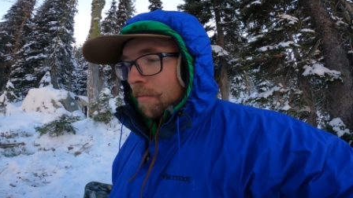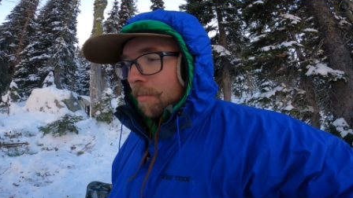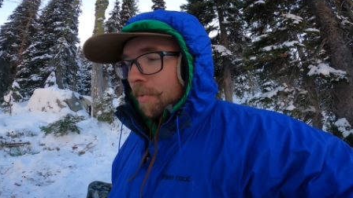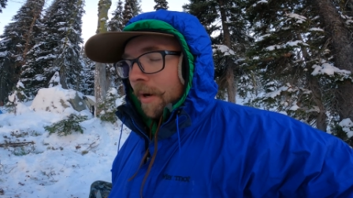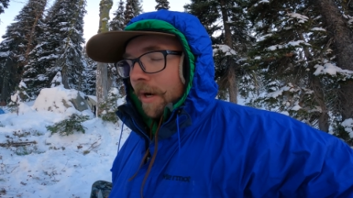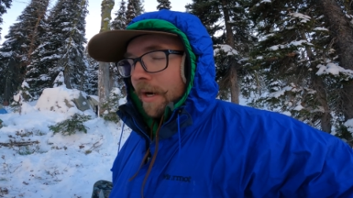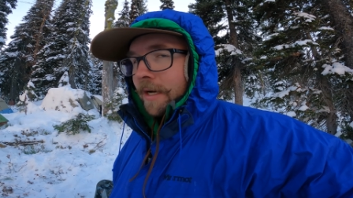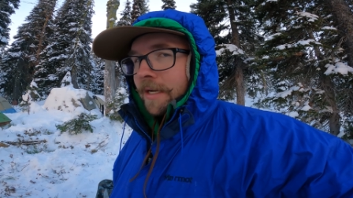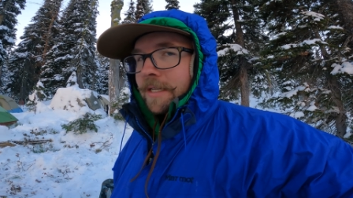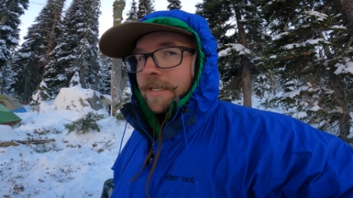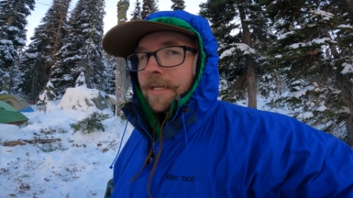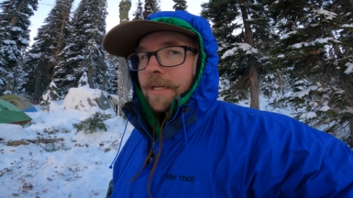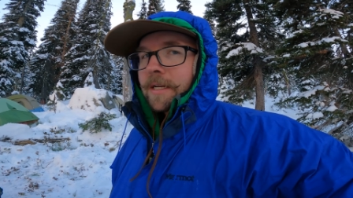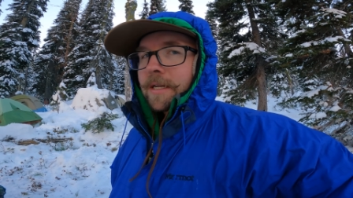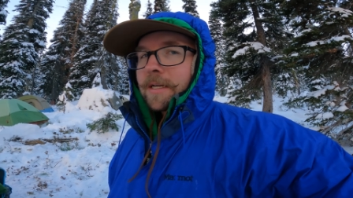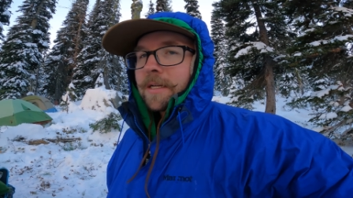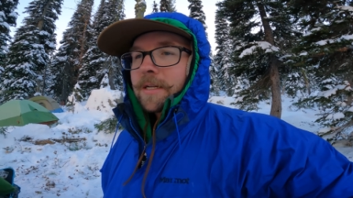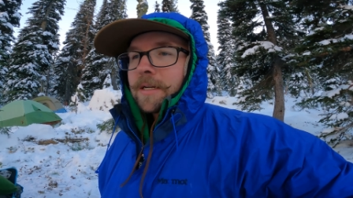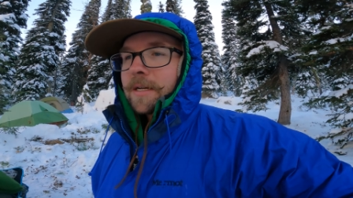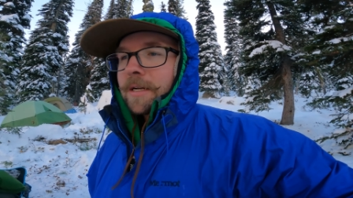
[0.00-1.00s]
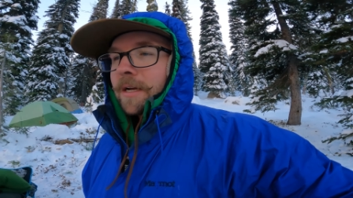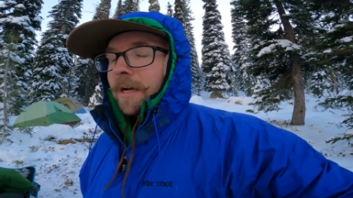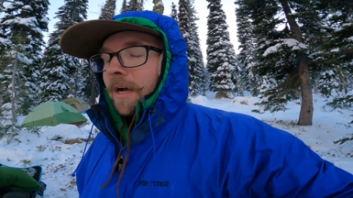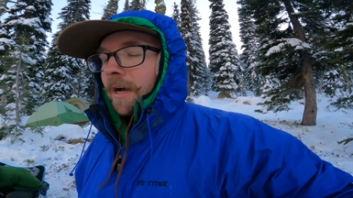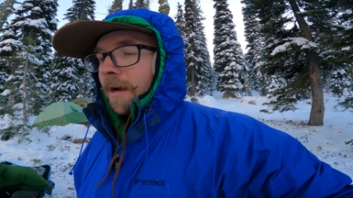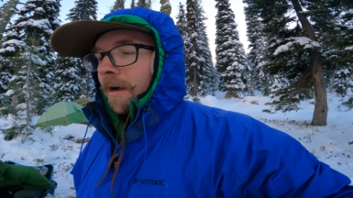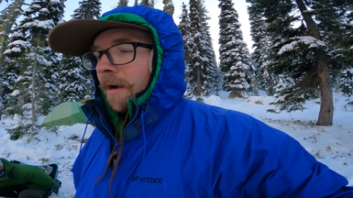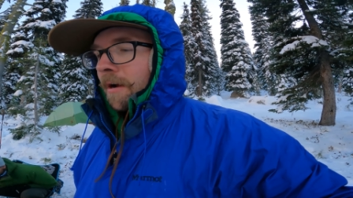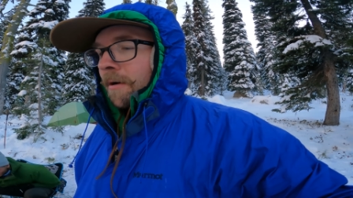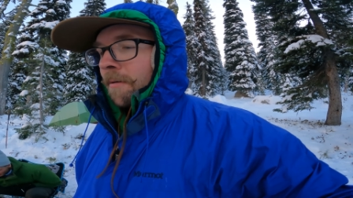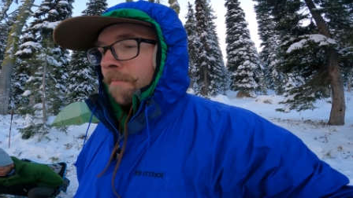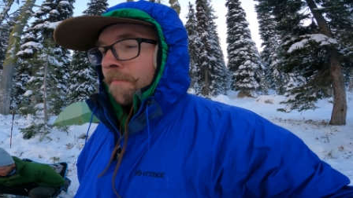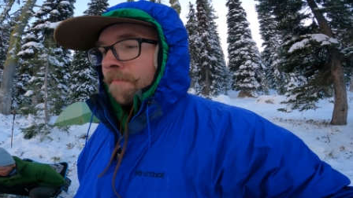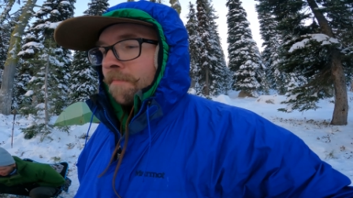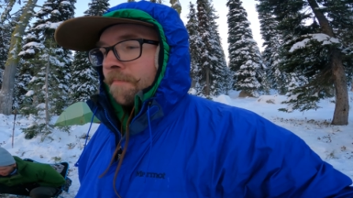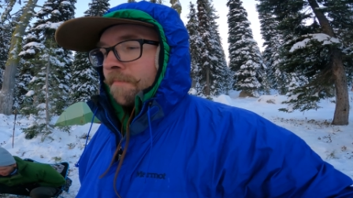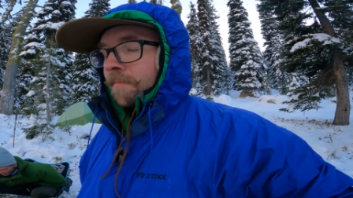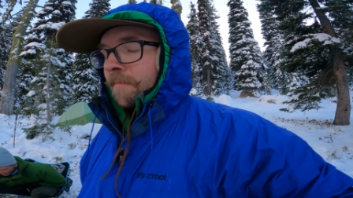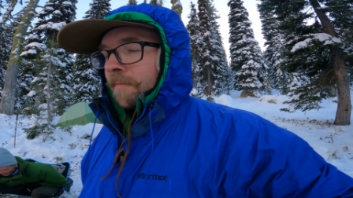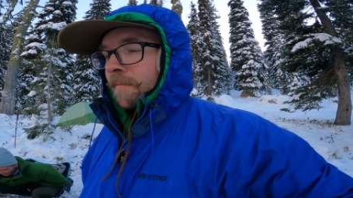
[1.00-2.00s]
but in, um,
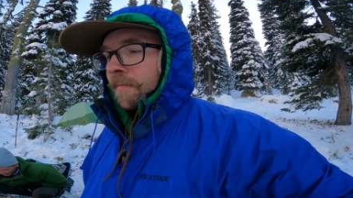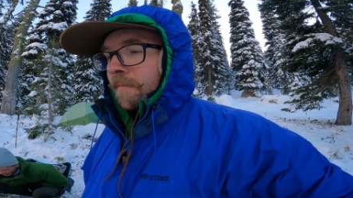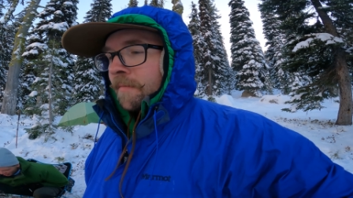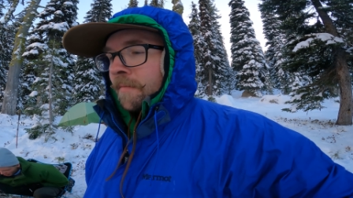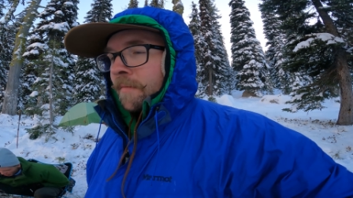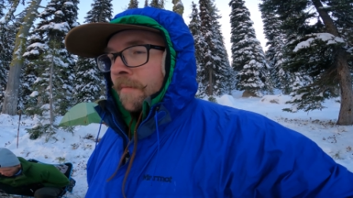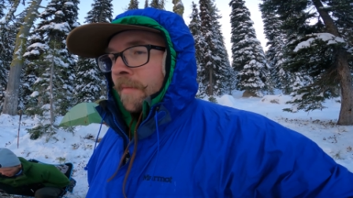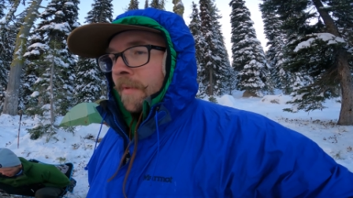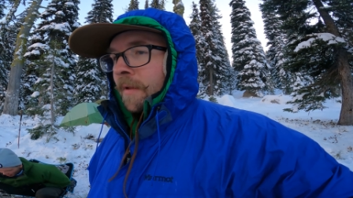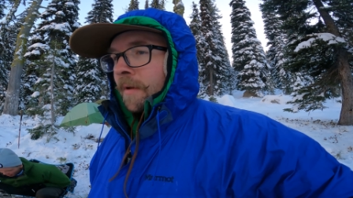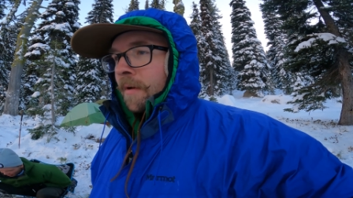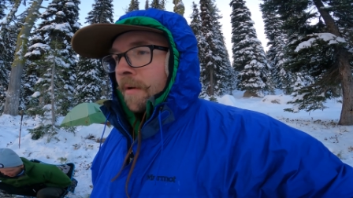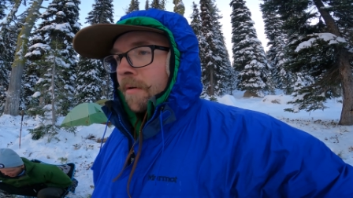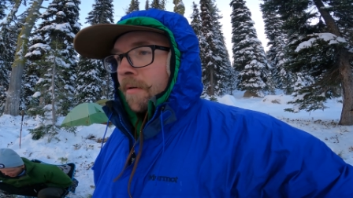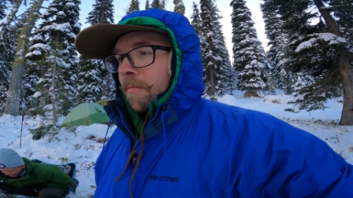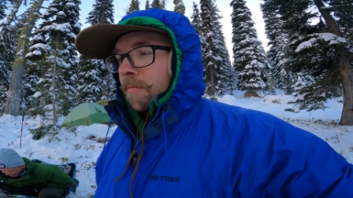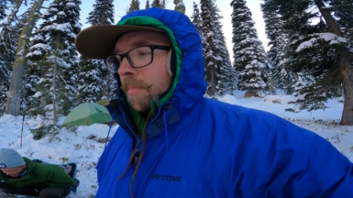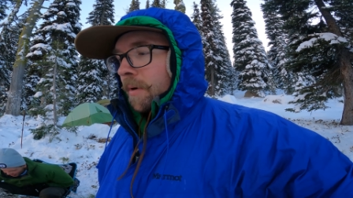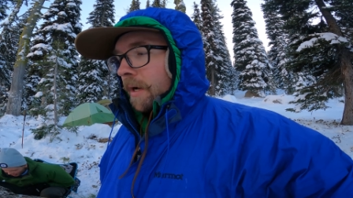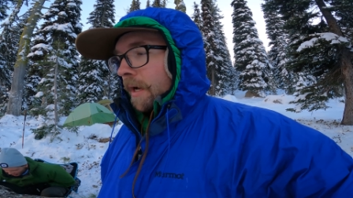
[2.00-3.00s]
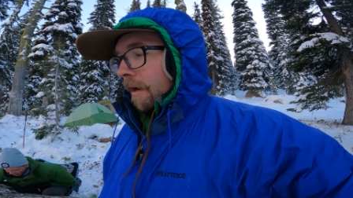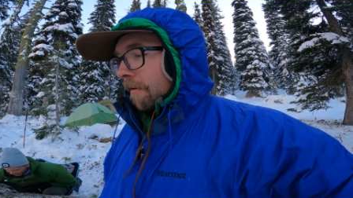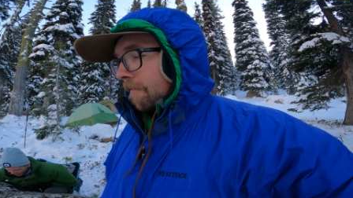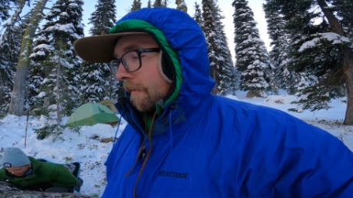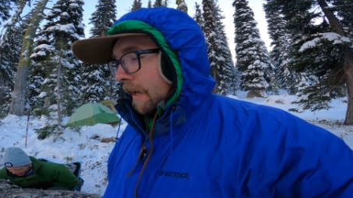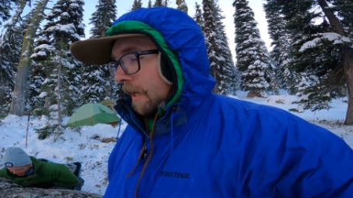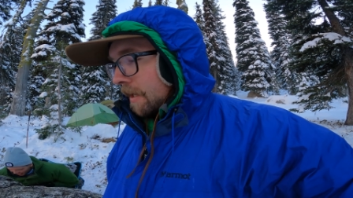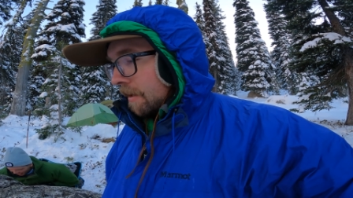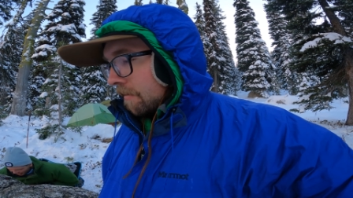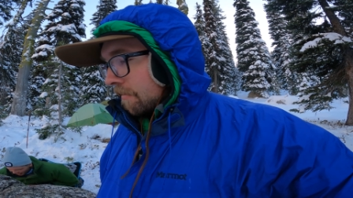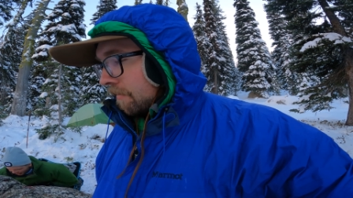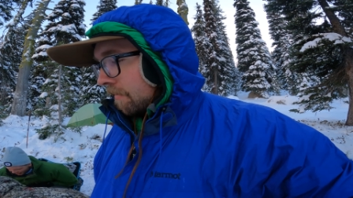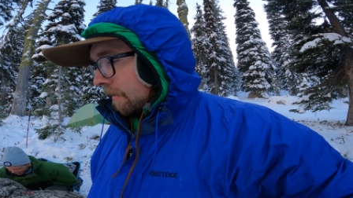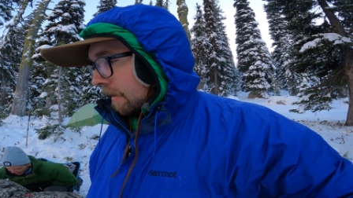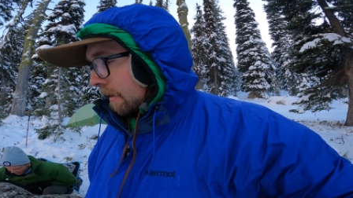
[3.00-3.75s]
but effective.